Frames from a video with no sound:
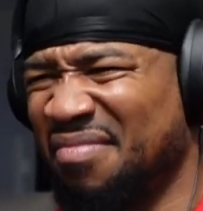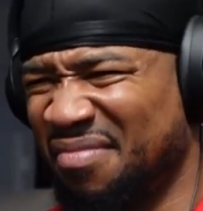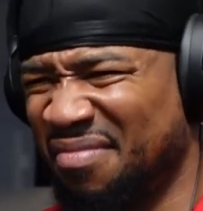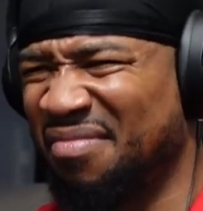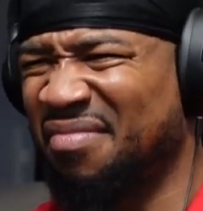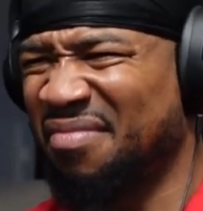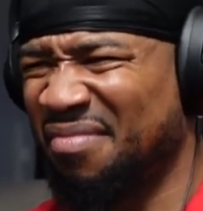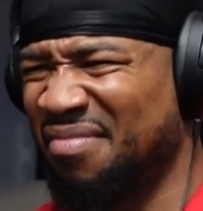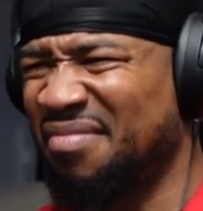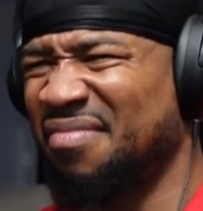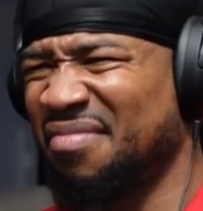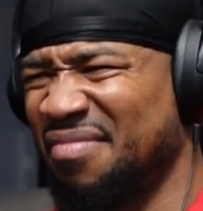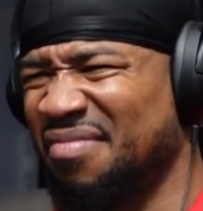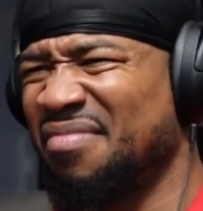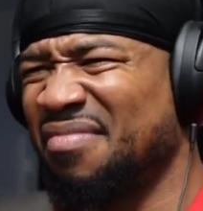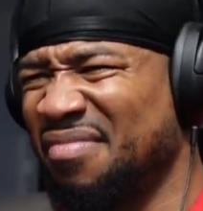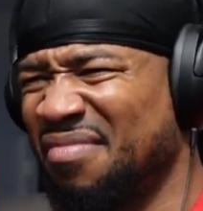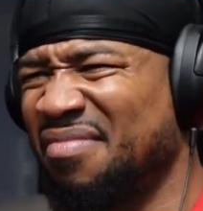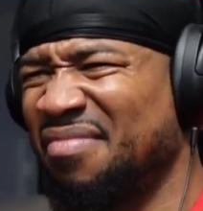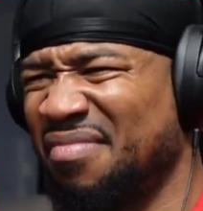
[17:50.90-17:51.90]
turn, but I
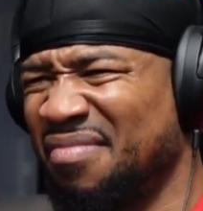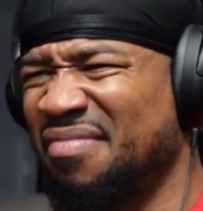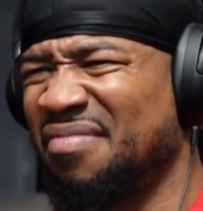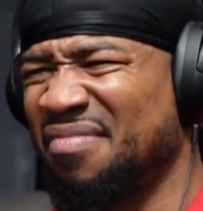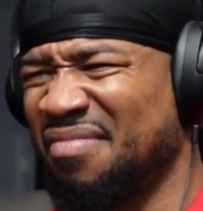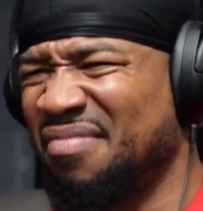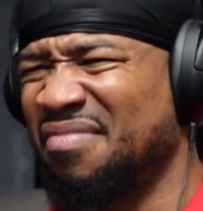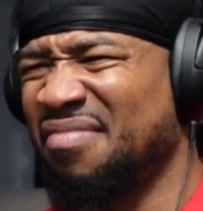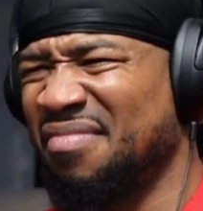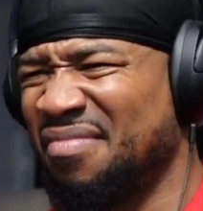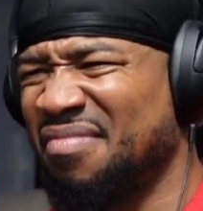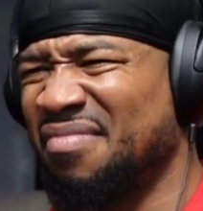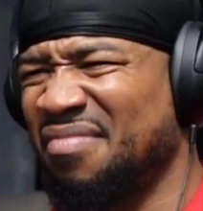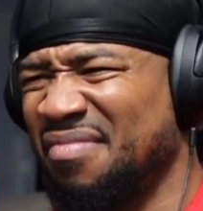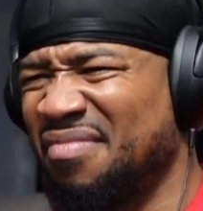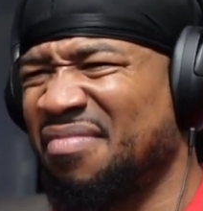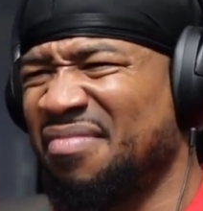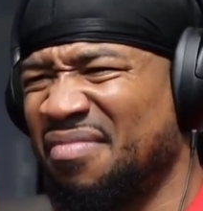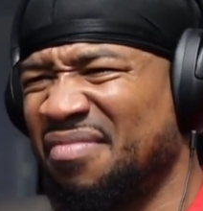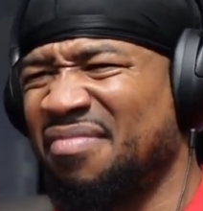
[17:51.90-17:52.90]
thought long term so
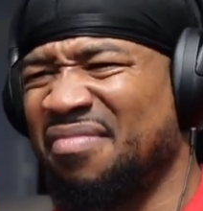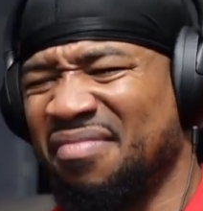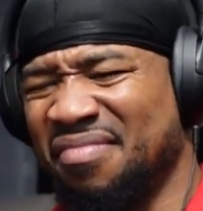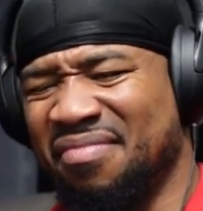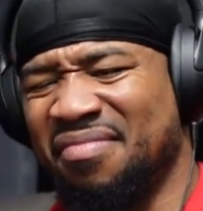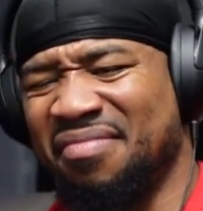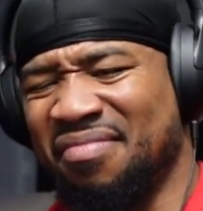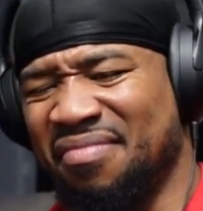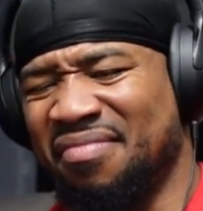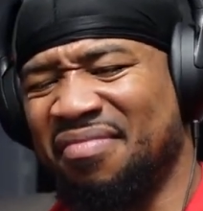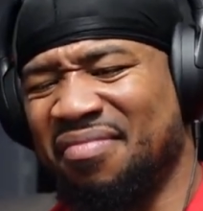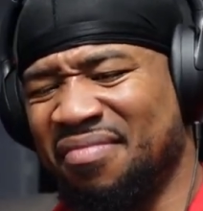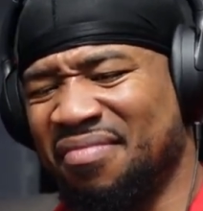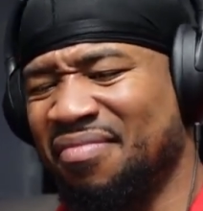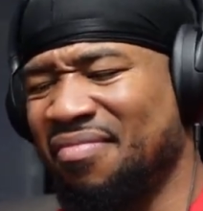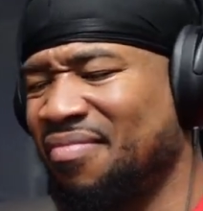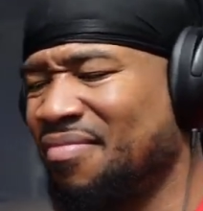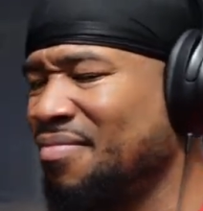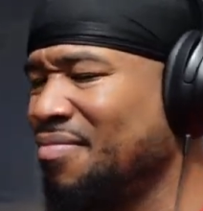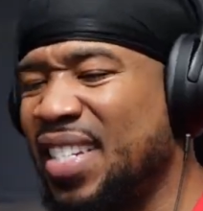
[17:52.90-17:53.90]
I could teach them
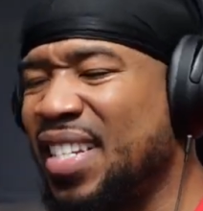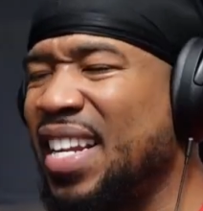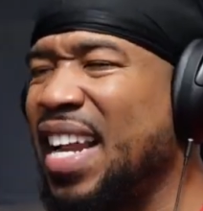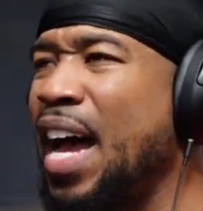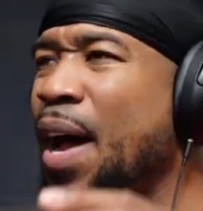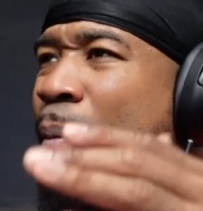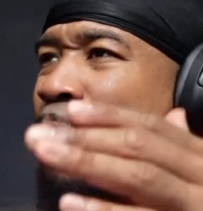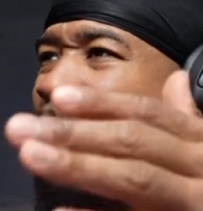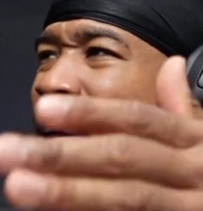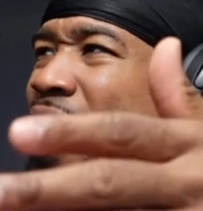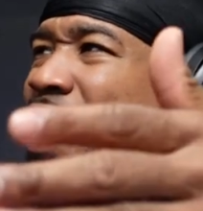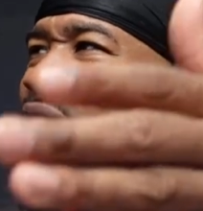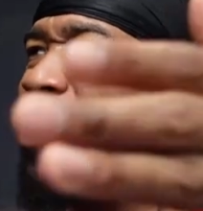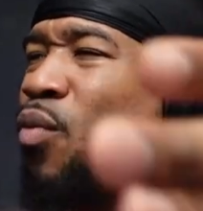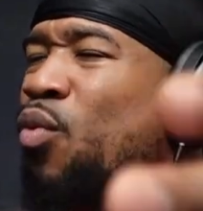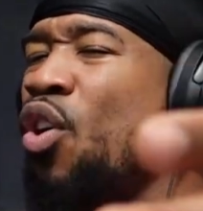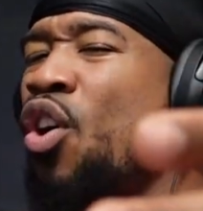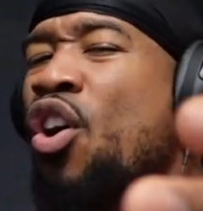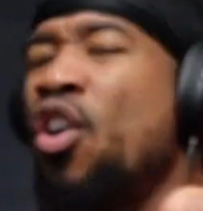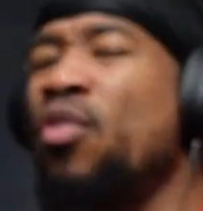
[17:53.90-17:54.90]
how. Said I made
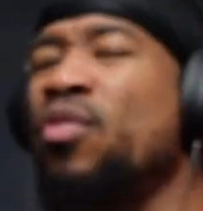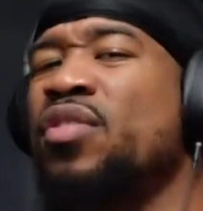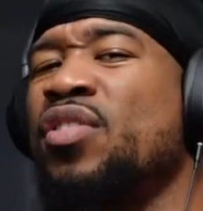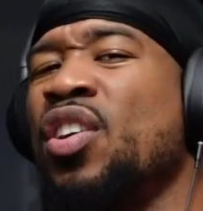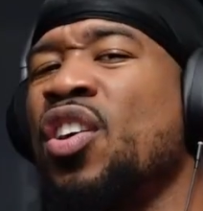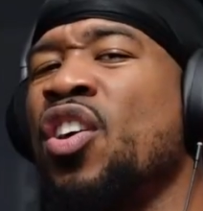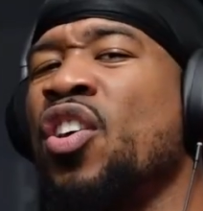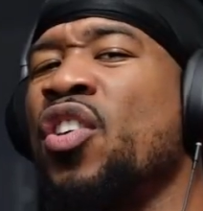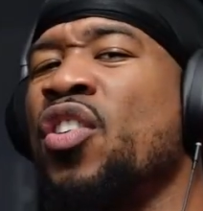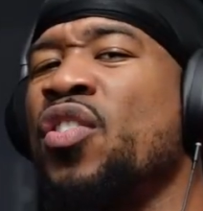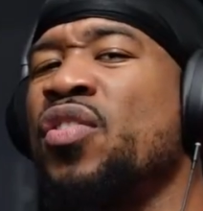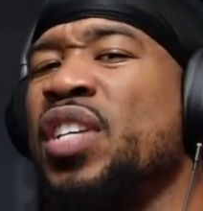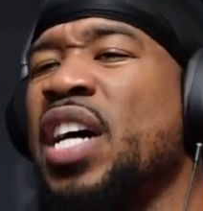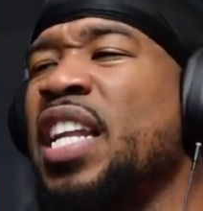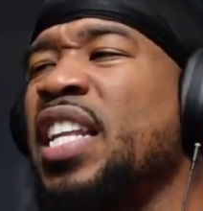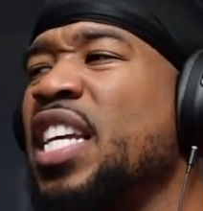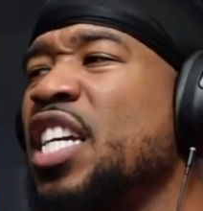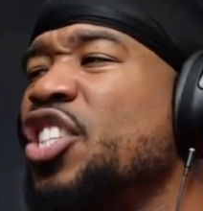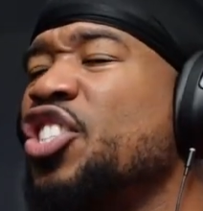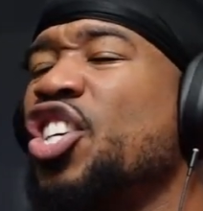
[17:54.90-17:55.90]
wrong turns. I
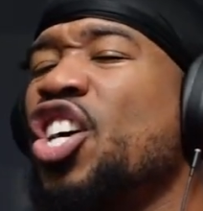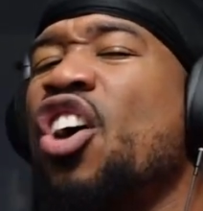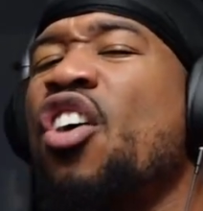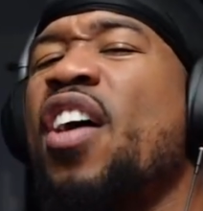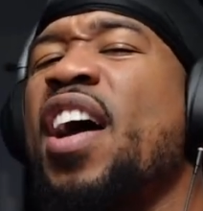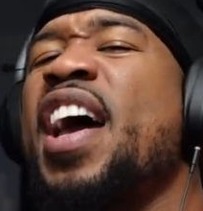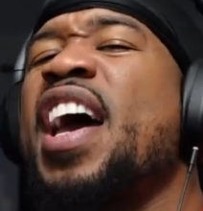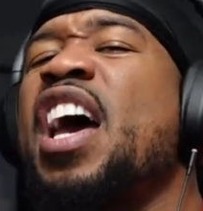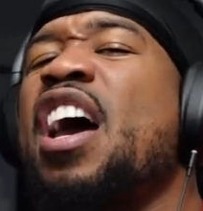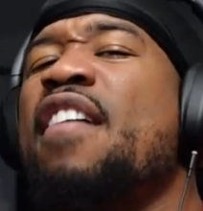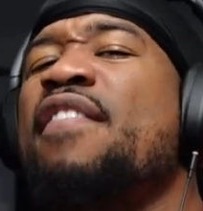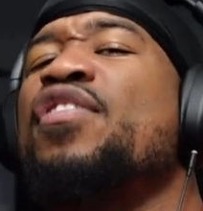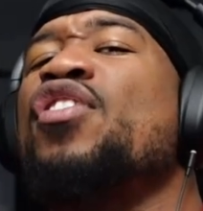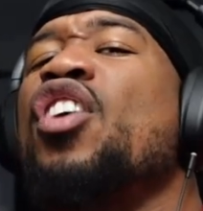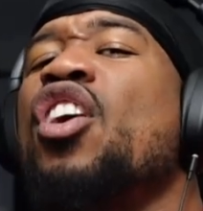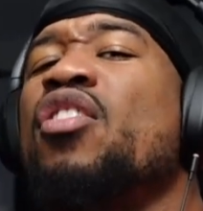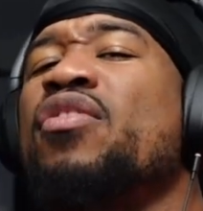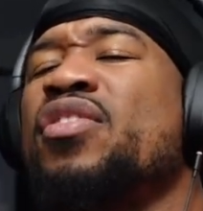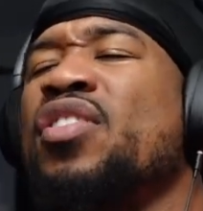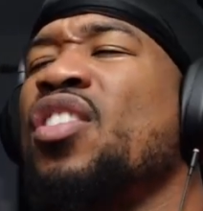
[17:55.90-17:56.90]
let y'all have
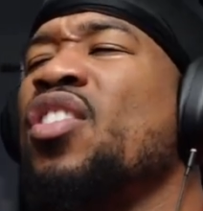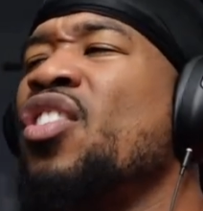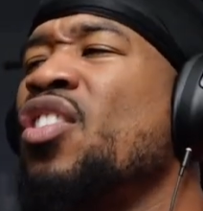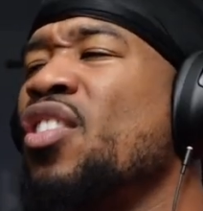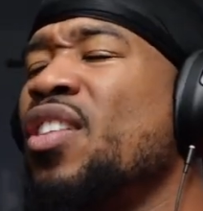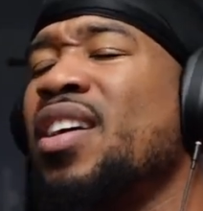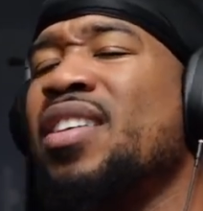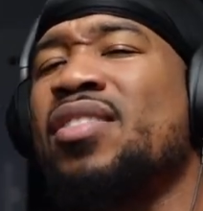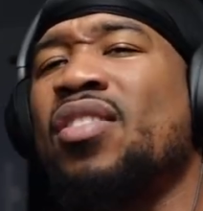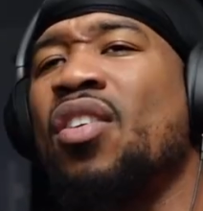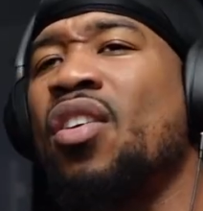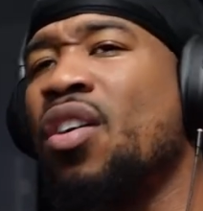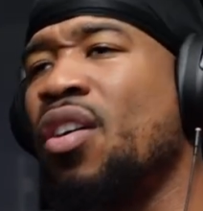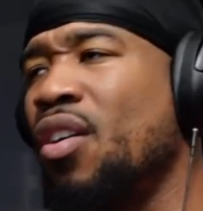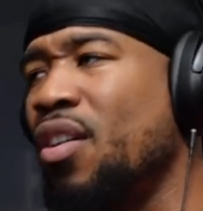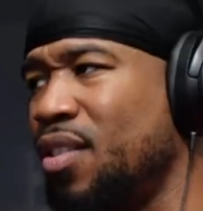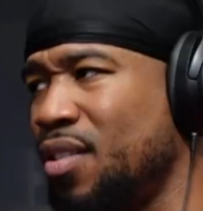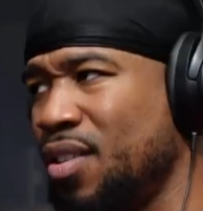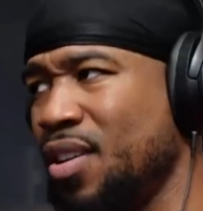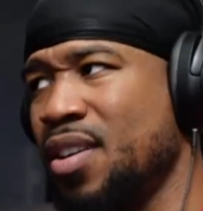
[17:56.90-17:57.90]
y'all turn. That's
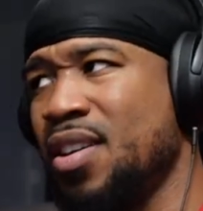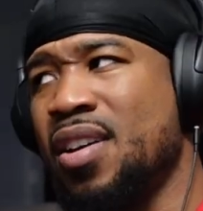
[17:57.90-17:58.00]
hard.